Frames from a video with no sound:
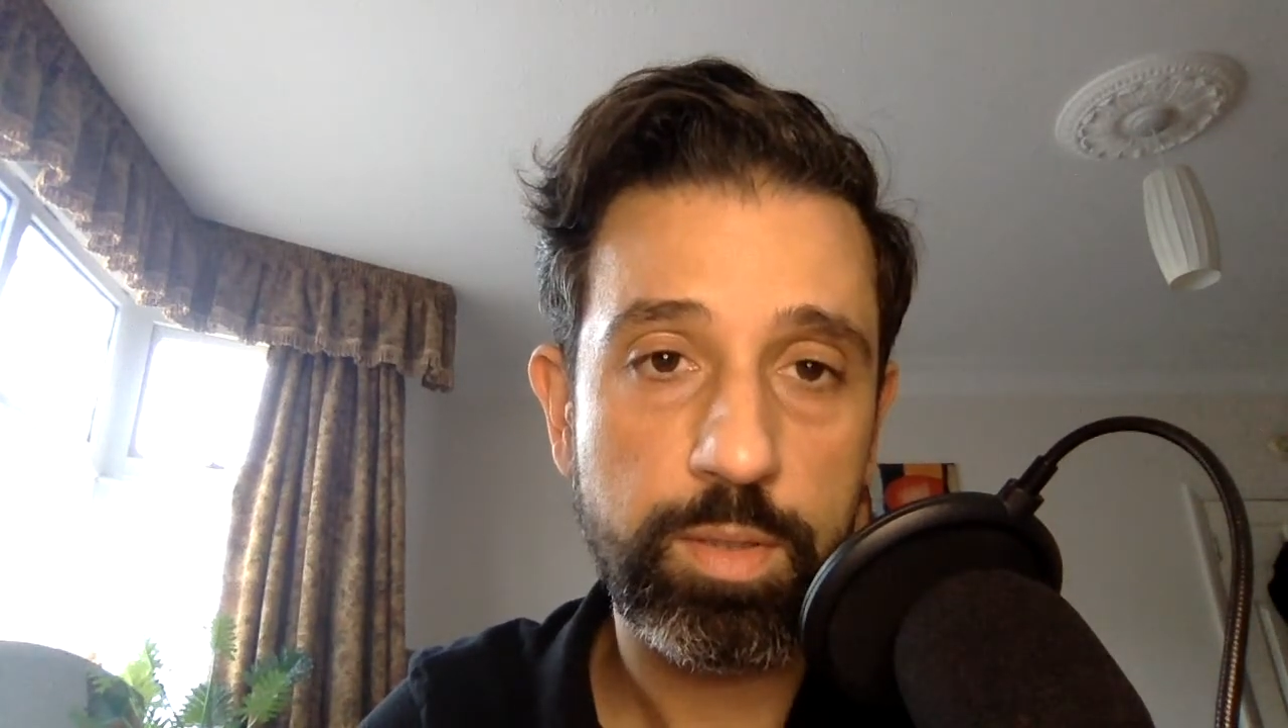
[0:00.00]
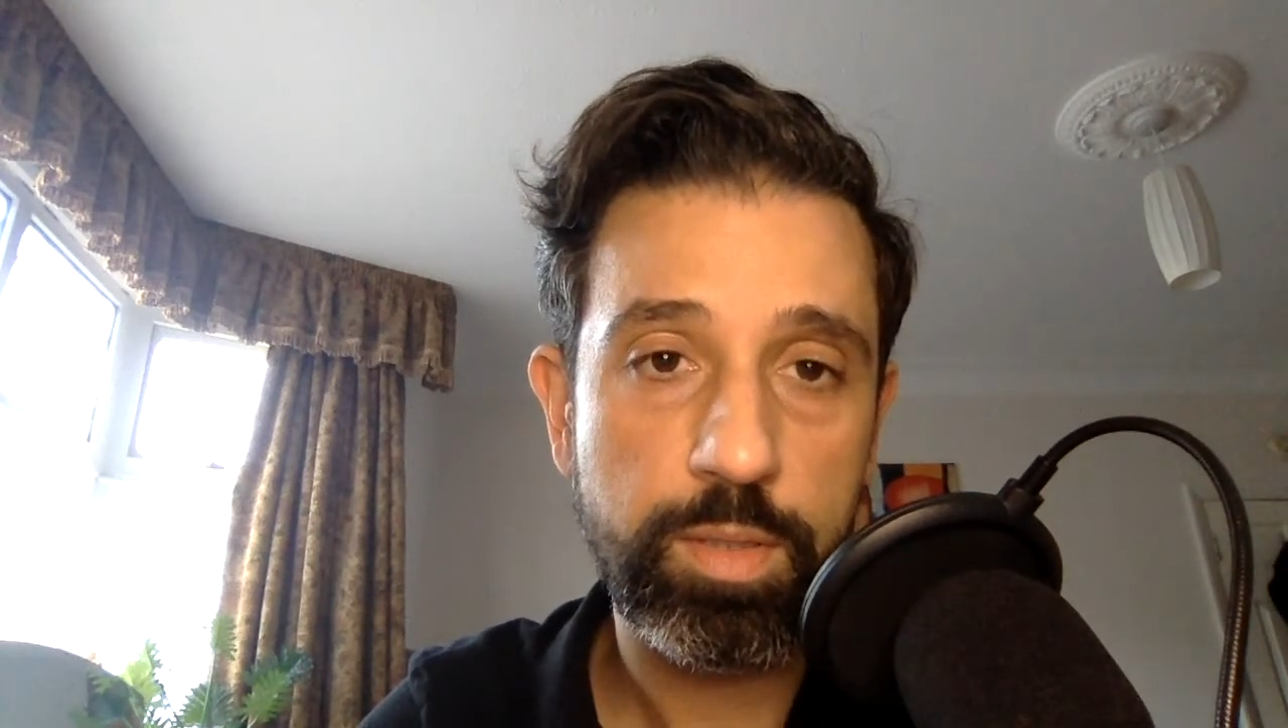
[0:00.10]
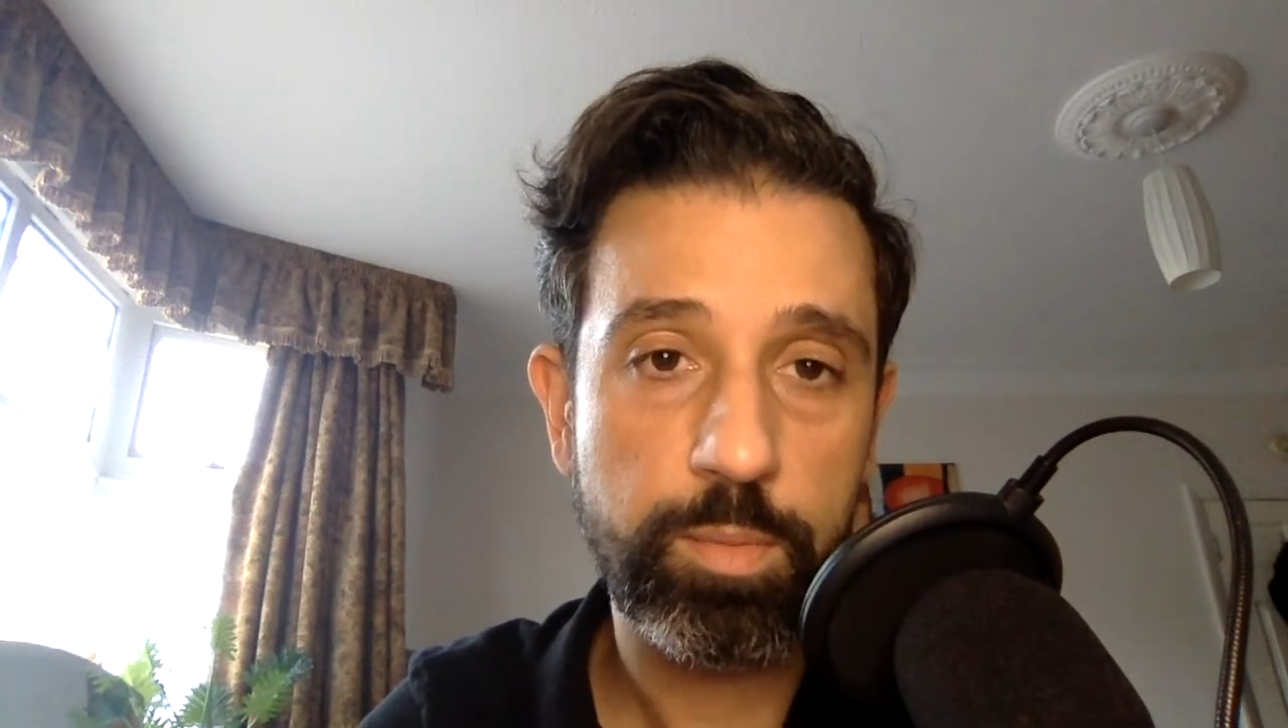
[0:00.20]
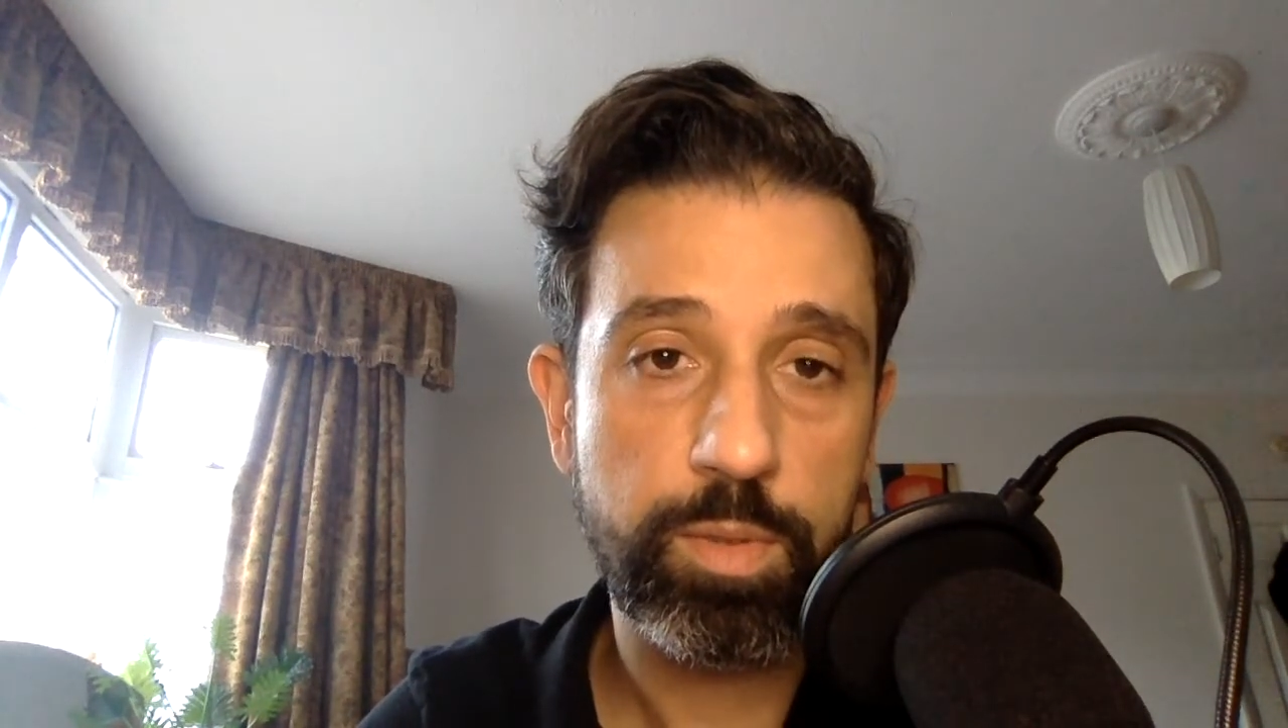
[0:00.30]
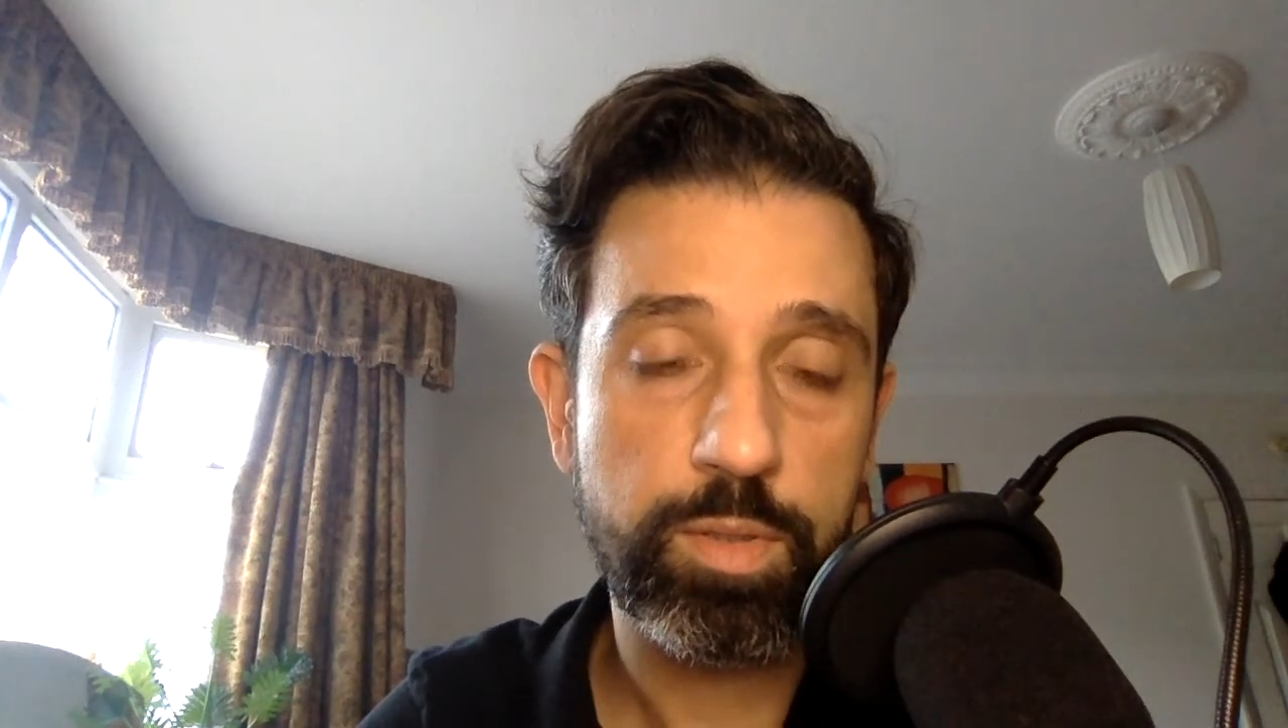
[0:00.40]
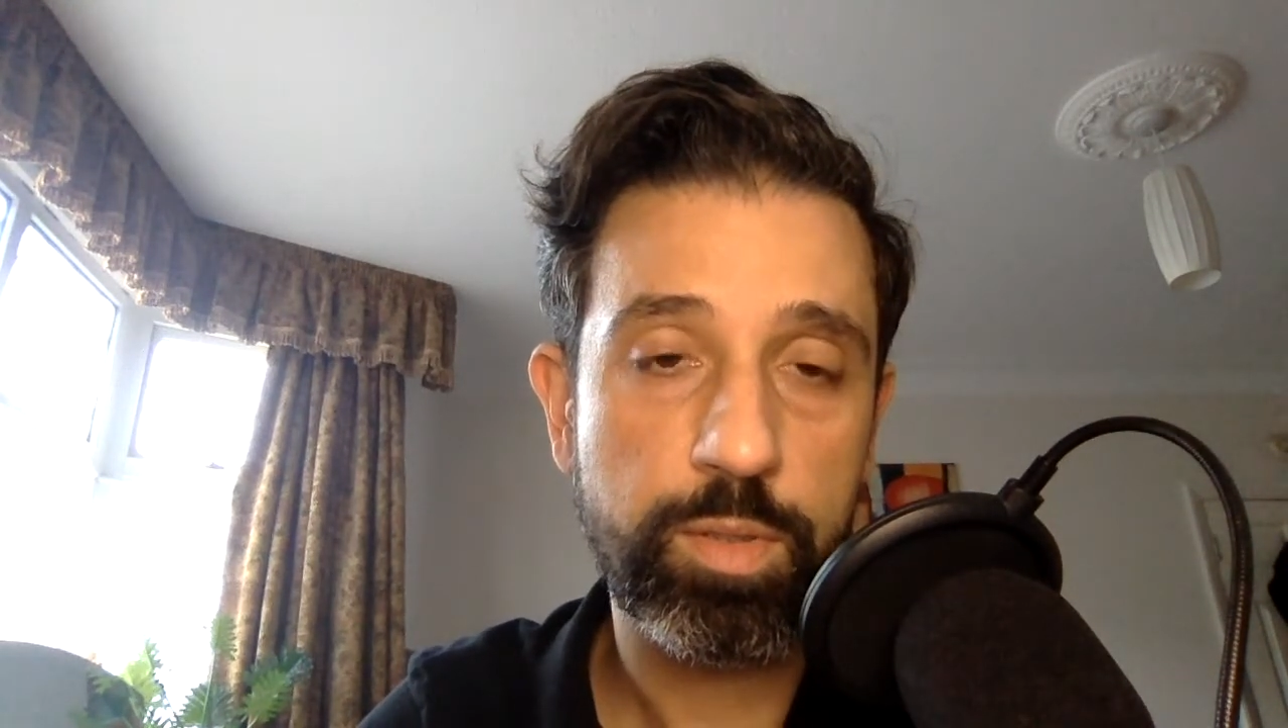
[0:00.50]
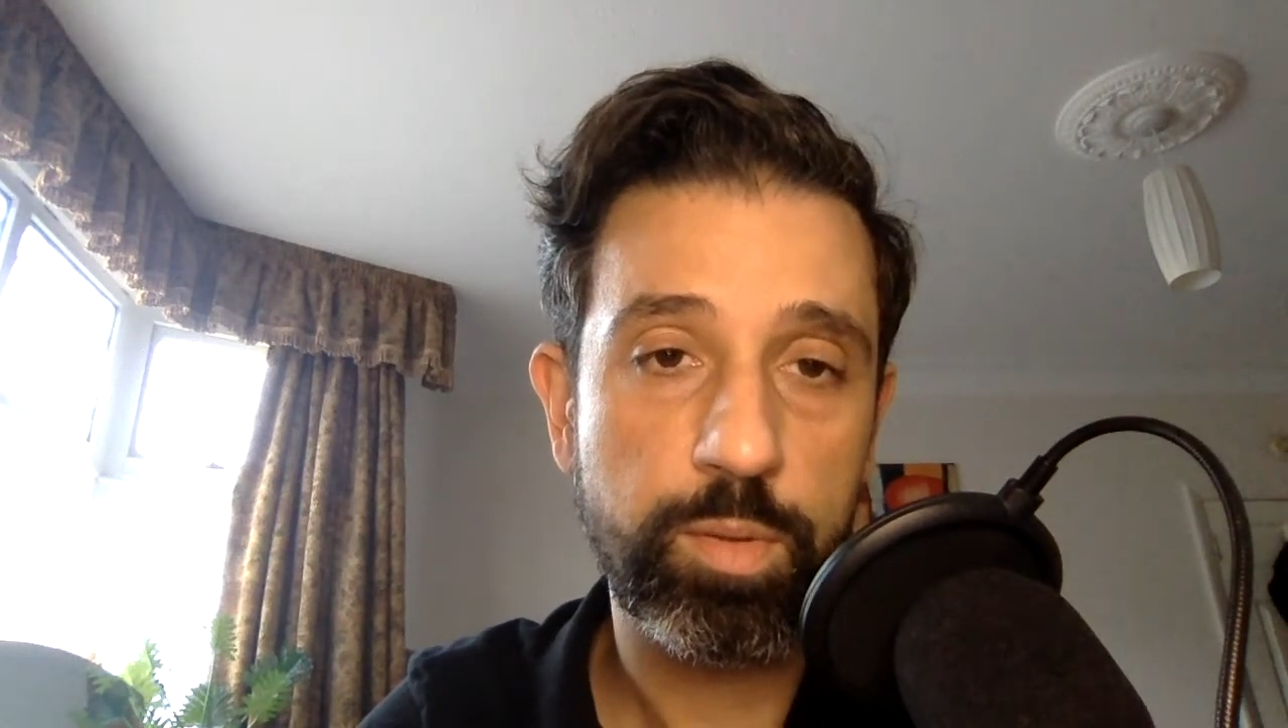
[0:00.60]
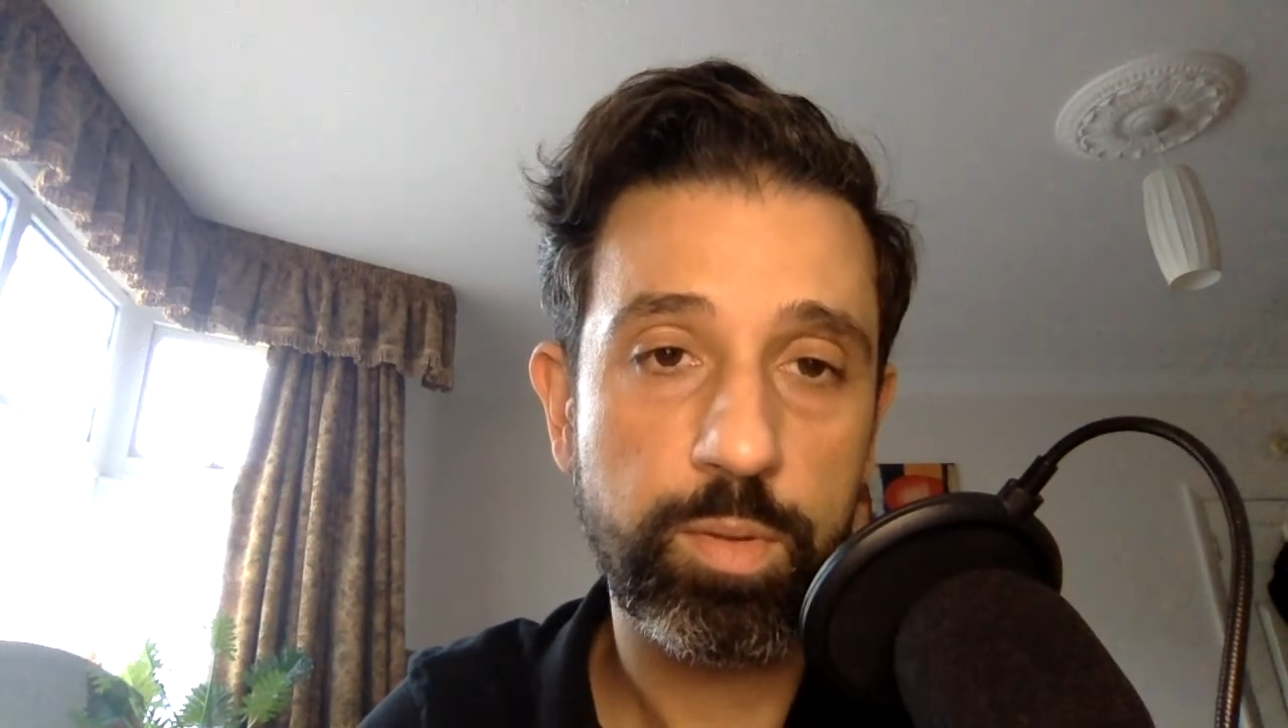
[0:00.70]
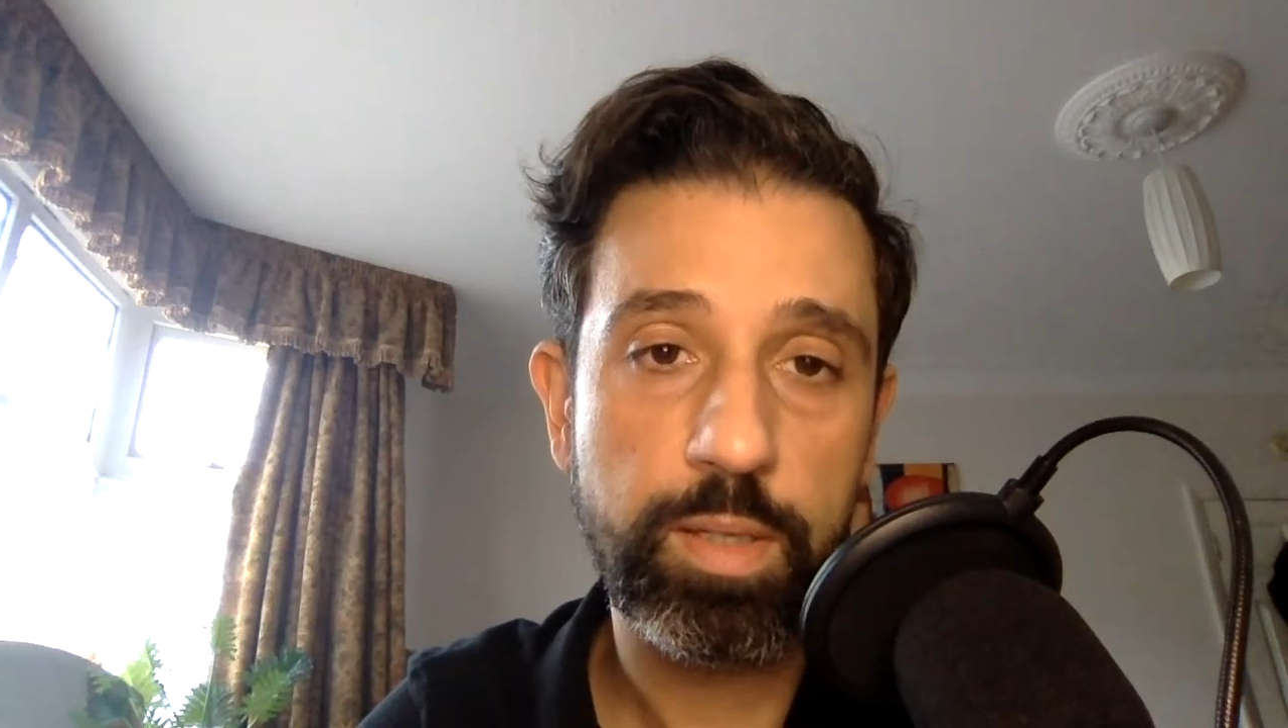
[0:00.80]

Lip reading: some concern